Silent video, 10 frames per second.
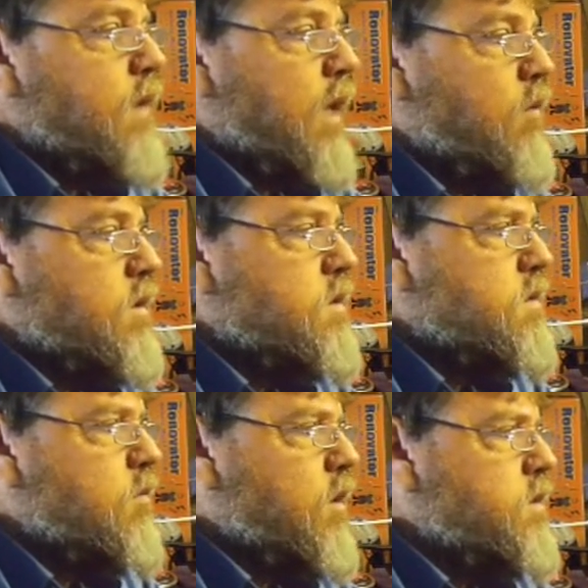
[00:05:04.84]
That
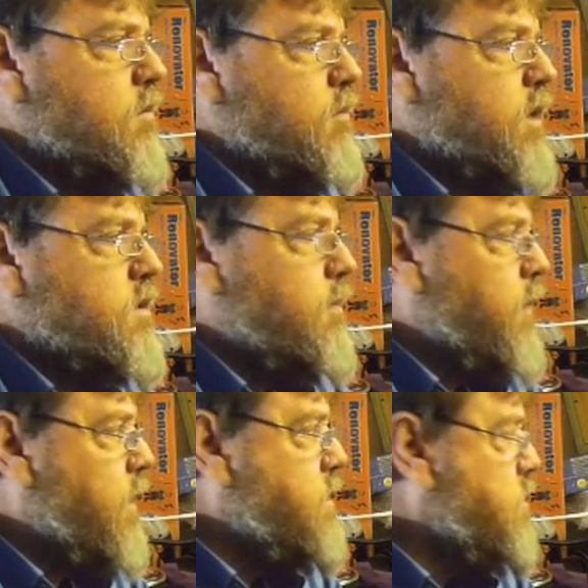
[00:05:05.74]
was a big
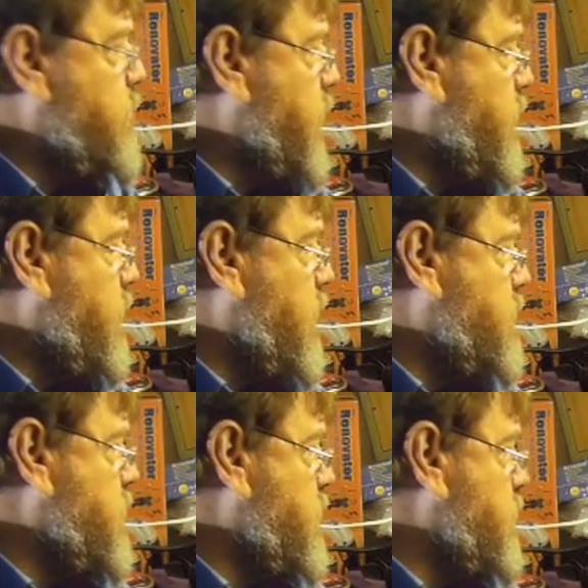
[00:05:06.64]
surprise. So my
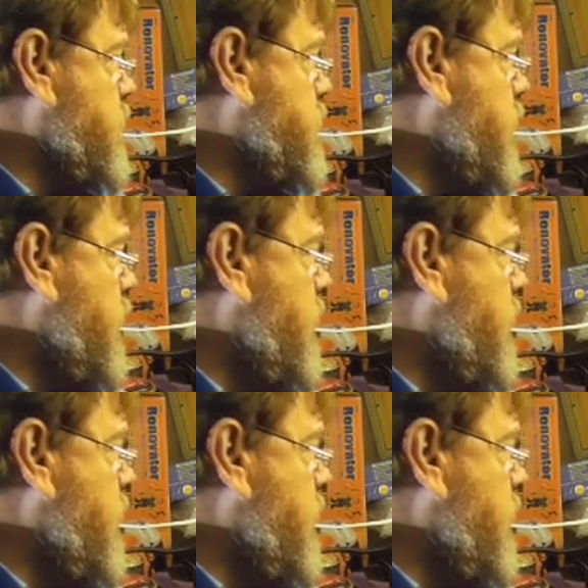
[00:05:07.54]
deduction was